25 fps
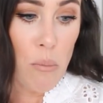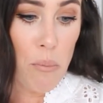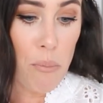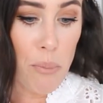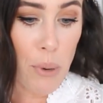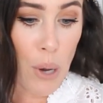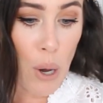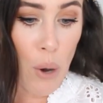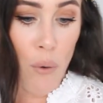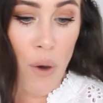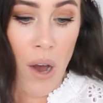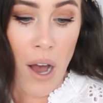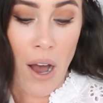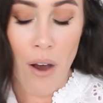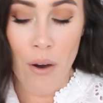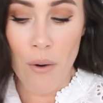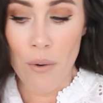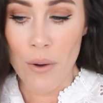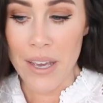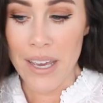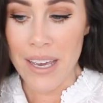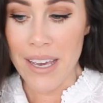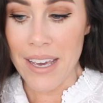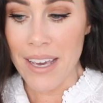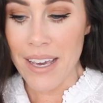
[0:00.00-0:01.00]

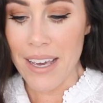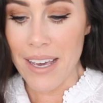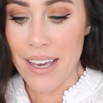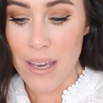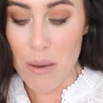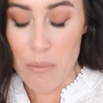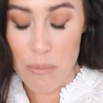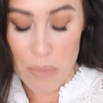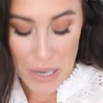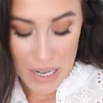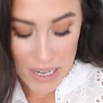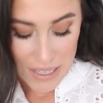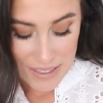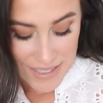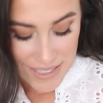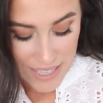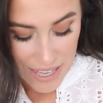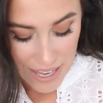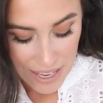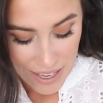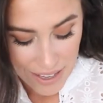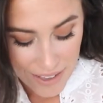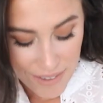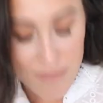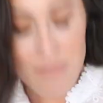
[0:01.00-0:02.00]
boho-y, but it's
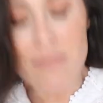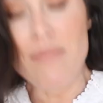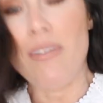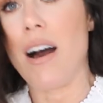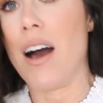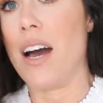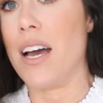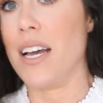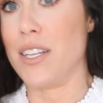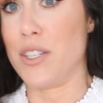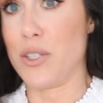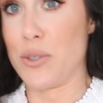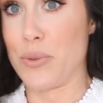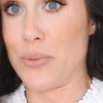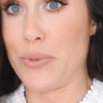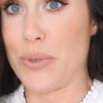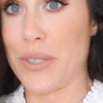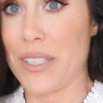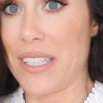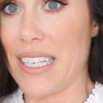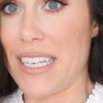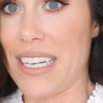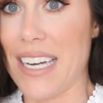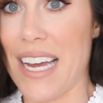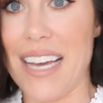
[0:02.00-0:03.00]
like it's
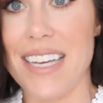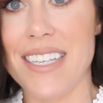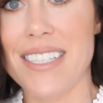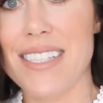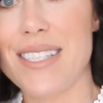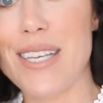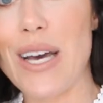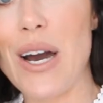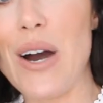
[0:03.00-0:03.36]
really nice.